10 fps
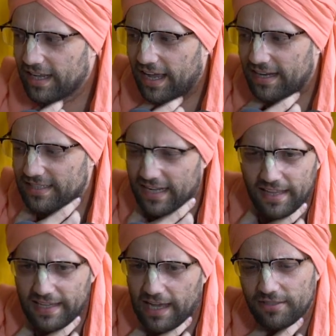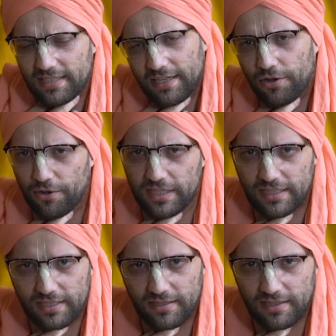And he said, anything else? He said, no, this
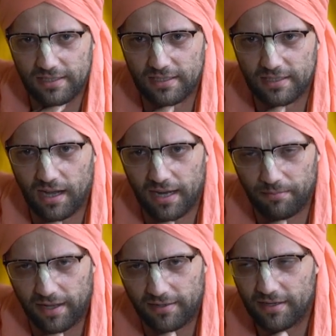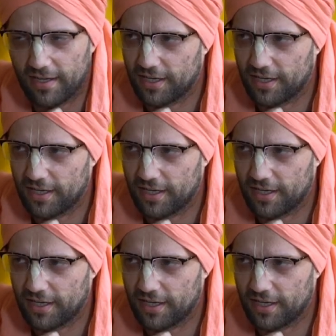is the Atman.